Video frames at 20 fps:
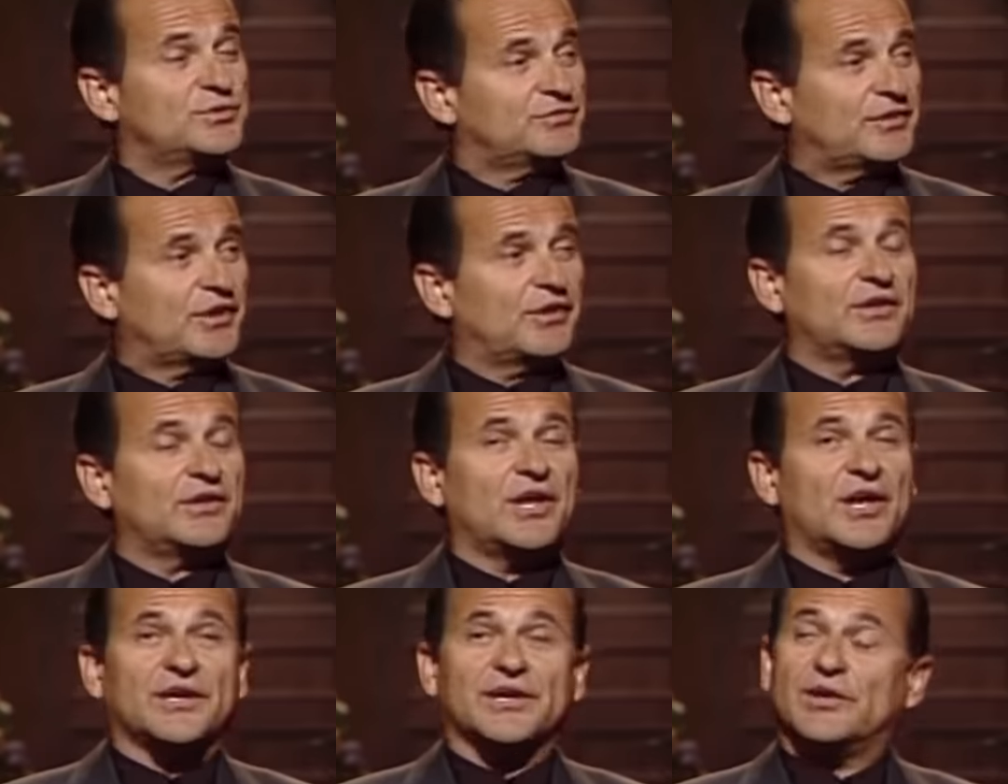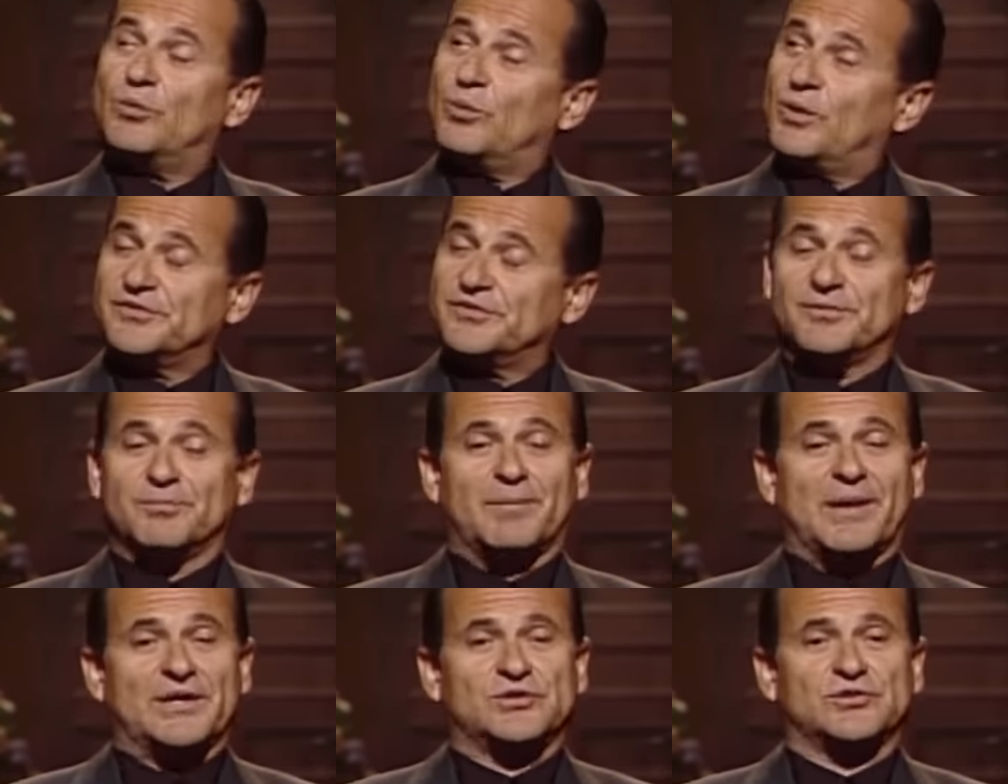was very lucky it
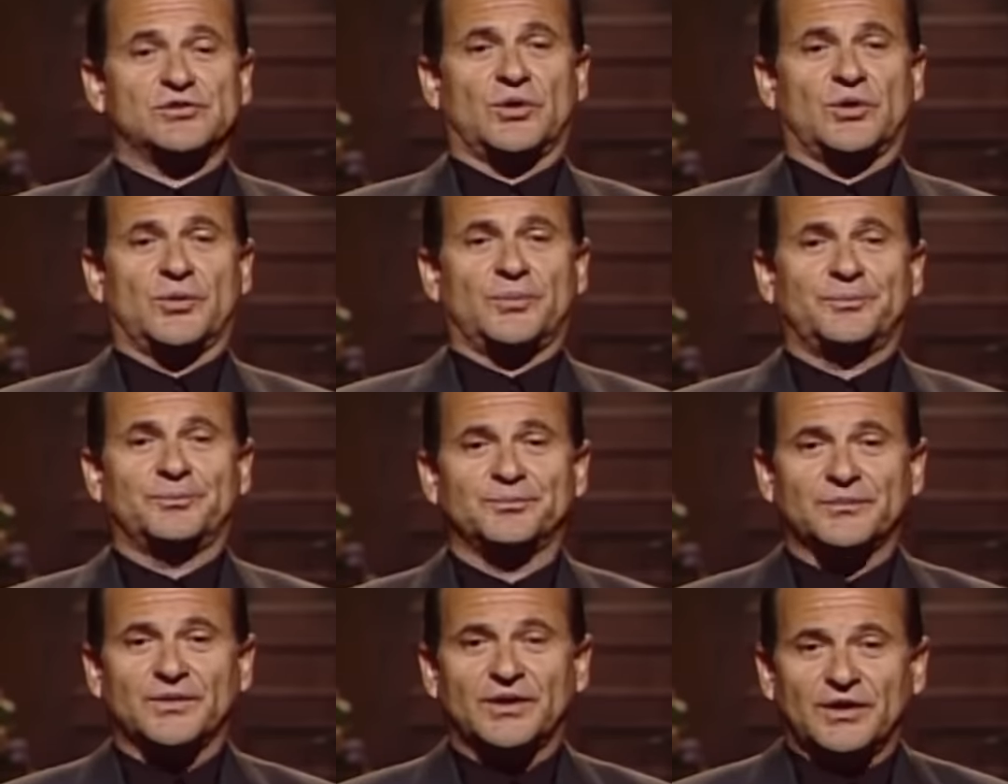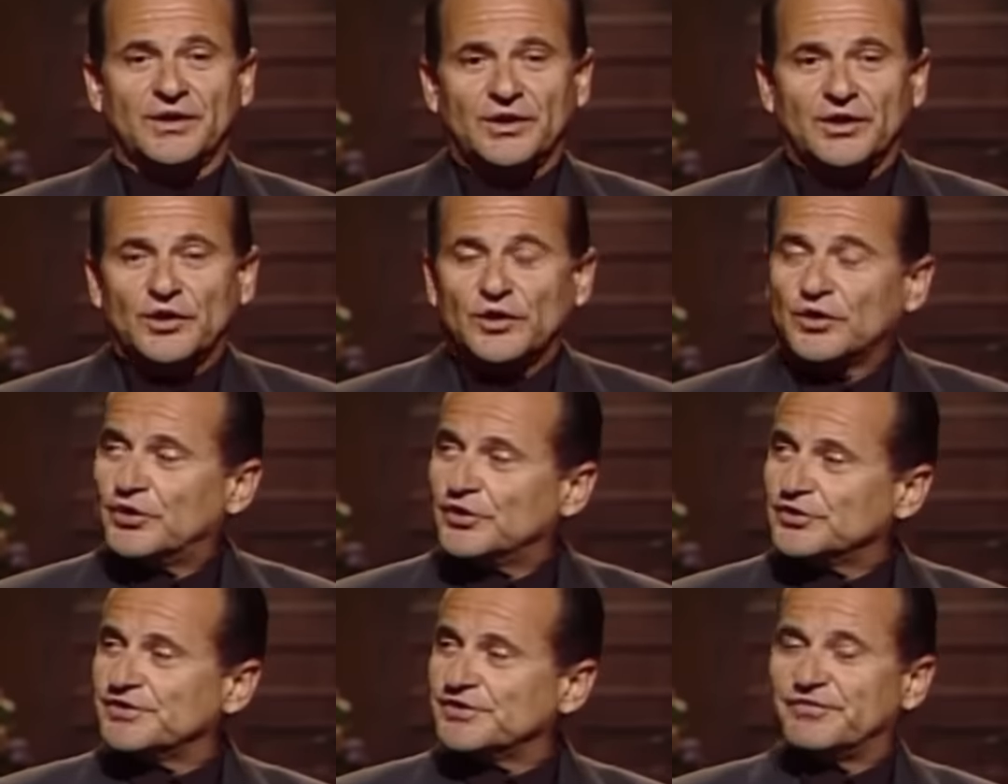wasn't my show,
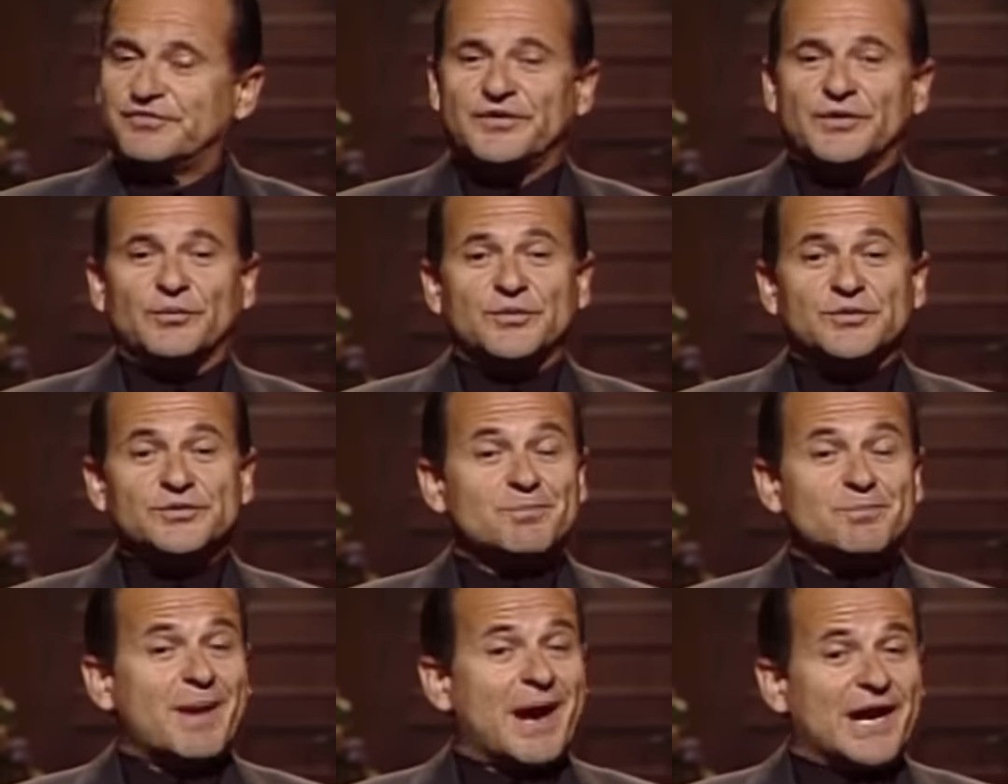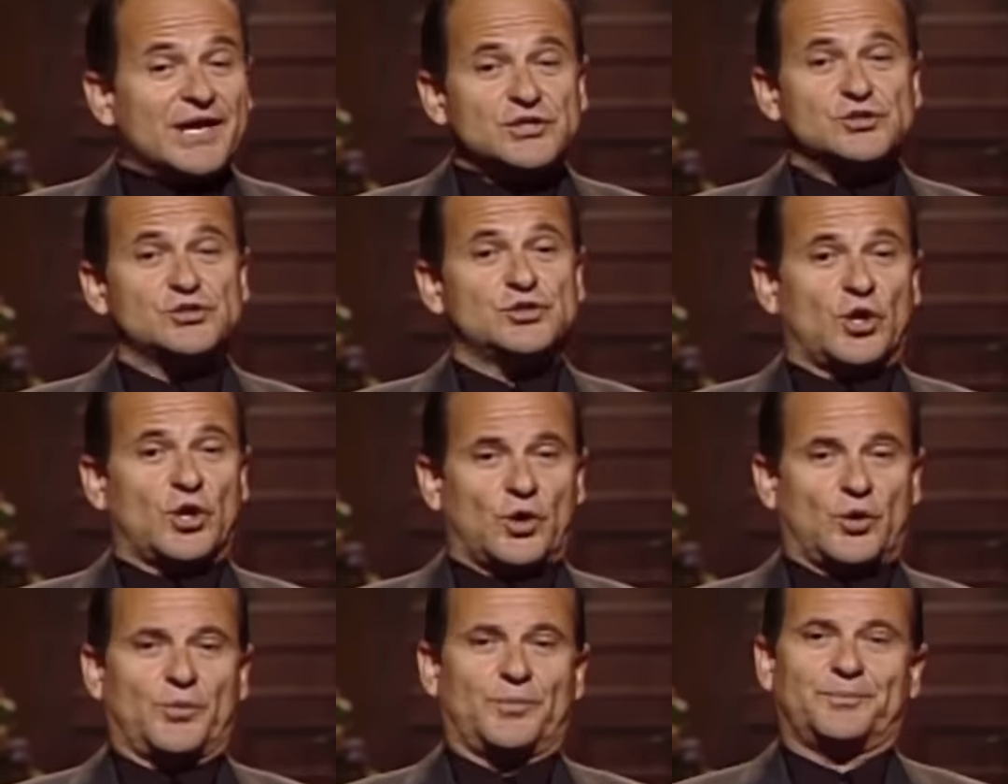because if it was my
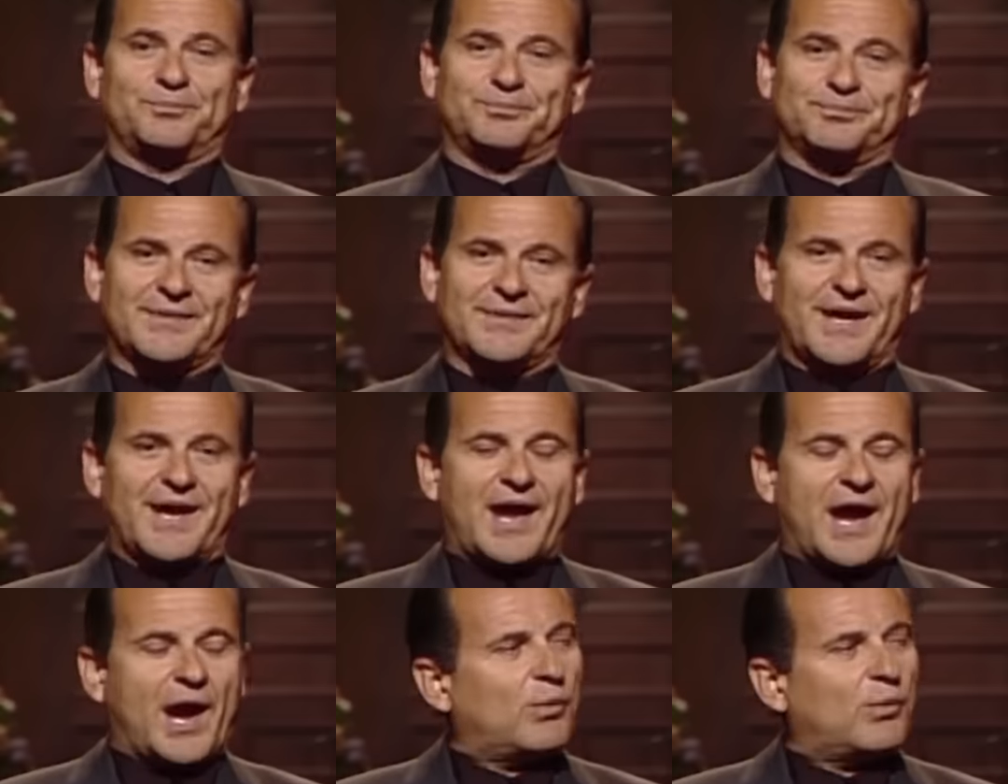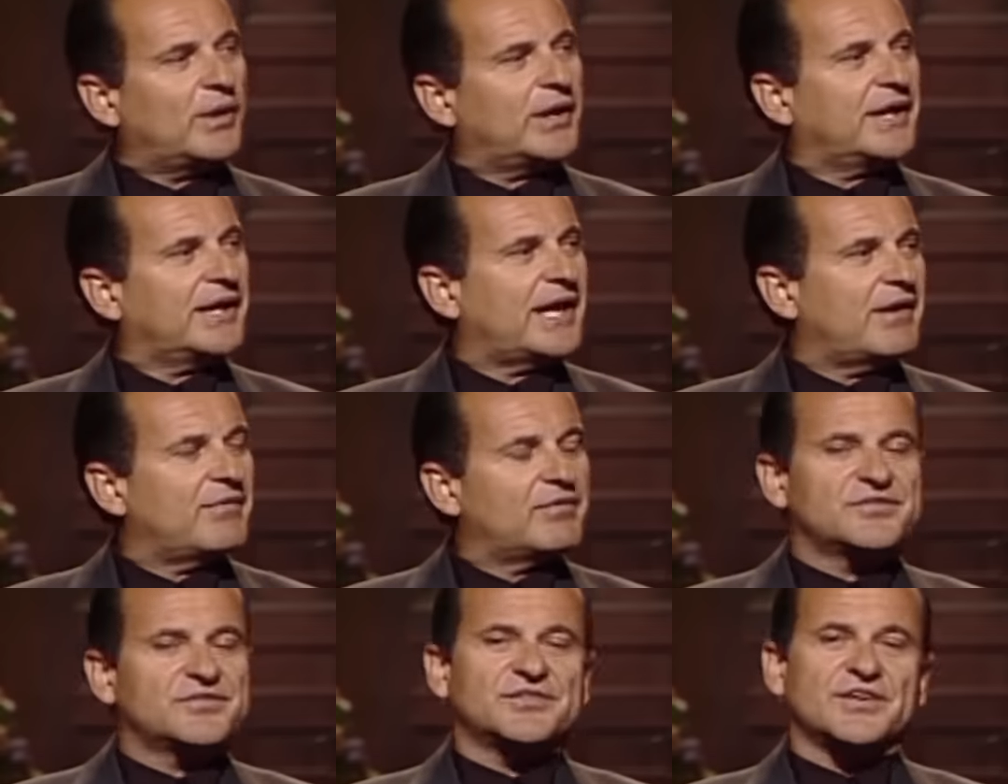show, I would have
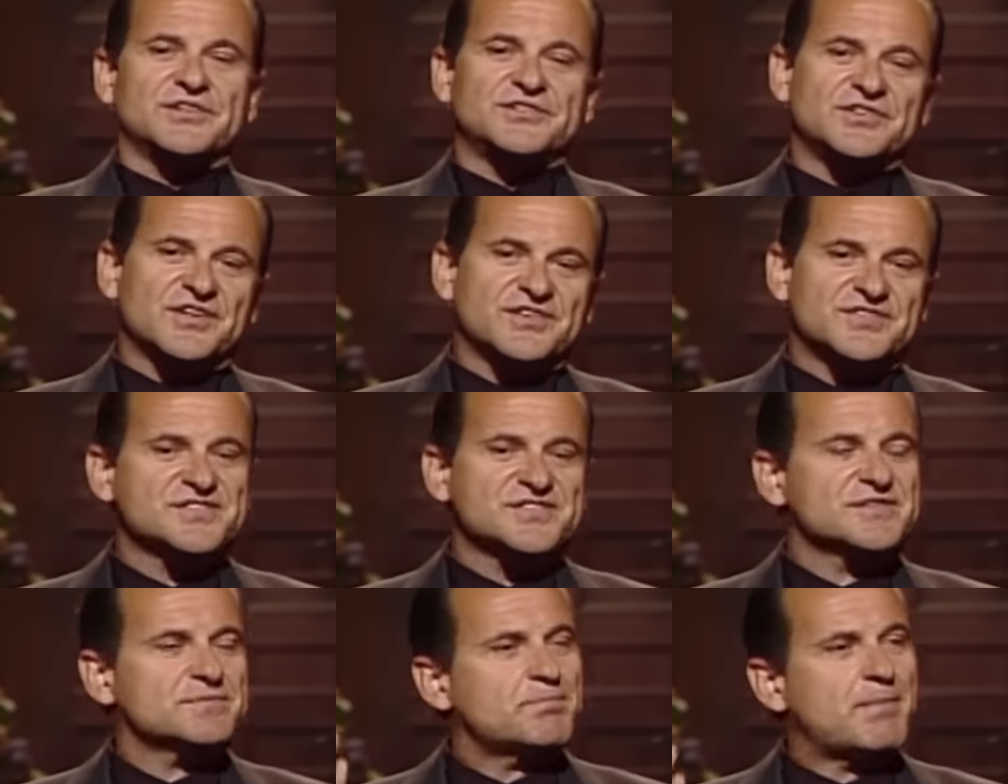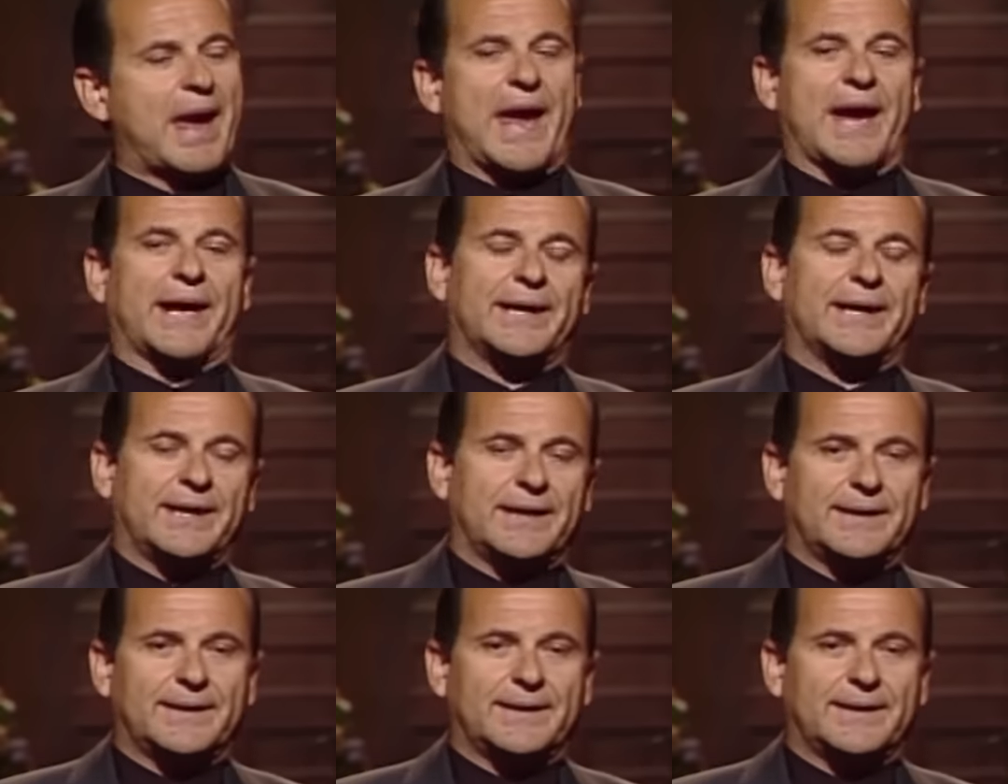gave her such a smack